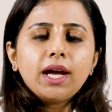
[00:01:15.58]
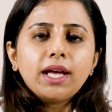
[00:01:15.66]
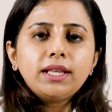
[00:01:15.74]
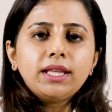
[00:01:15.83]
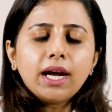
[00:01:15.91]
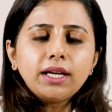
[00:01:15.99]

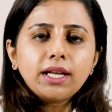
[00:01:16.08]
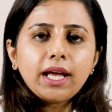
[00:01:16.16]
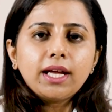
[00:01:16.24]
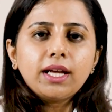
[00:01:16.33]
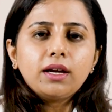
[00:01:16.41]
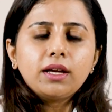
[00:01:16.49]
and that
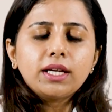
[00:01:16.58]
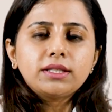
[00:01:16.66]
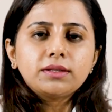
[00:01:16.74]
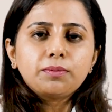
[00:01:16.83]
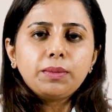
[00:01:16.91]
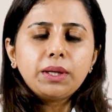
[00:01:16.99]
egg
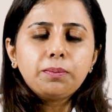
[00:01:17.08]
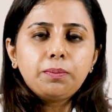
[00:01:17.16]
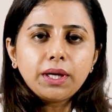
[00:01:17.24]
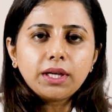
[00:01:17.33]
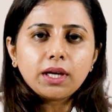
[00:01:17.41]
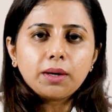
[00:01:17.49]
gets been
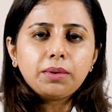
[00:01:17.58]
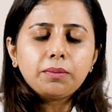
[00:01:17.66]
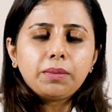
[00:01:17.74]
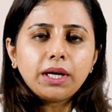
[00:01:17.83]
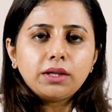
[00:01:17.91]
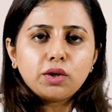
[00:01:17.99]
picked
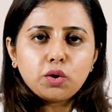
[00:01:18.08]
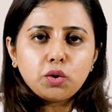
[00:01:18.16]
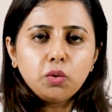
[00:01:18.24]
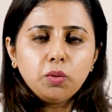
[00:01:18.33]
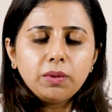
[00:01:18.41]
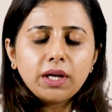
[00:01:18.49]
up by the
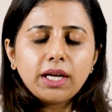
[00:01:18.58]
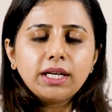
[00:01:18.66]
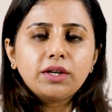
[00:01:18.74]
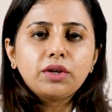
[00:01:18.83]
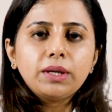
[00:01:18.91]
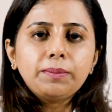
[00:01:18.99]
tube
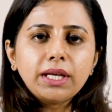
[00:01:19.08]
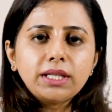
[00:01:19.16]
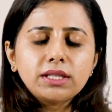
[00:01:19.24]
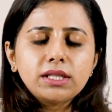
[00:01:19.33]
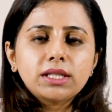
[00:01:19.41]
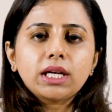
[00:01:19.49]
and it
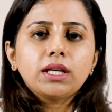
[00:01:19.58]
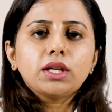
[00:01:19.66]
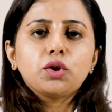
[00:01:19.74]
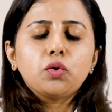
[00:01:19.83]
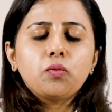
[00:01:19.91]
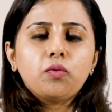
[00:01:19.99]
remains inside
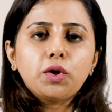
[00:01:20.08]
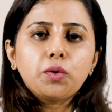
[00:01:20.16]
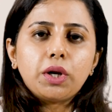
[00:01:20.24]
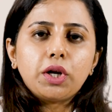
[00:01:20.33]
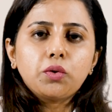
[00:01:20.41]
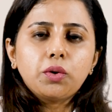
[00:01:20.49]
the tube for
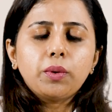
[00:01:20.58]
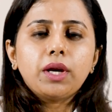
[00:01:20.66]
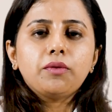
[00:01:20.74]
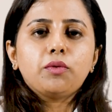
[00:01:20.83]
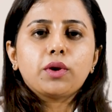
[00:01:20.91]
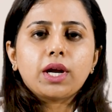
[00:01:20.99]
12 to
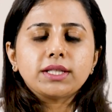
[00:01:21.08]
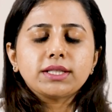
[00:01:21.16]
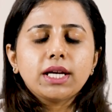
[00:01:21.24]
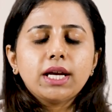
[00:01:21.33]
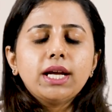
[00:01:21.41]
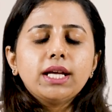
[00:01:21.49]
24
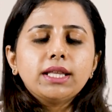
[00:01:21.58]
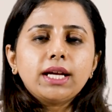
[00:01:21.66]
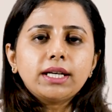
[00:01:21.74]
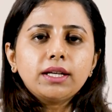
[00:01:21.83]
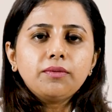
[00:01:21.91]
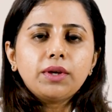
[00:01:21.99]
hours.
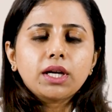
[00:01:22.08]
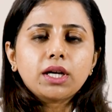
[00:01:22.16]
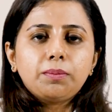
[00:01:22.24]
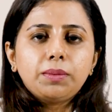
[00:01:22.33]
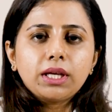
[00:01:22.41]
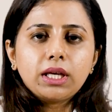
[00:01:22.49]
That time when a
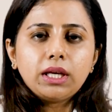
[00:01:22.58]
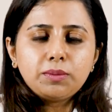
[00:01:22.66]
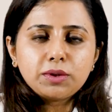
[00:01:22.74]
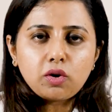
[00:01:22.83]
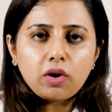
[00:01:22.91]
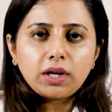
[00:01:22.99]
couple
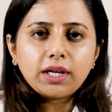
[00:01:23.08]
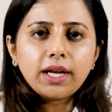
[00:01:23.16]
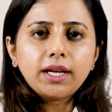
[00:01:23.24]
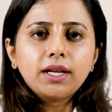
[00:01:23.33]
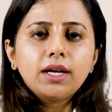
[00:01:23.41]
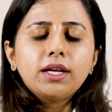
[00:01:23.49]
keeps
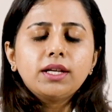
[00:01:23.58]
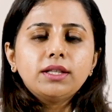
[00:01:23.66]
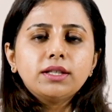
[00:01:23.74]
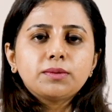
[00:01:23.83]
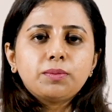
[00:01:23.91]
contact, the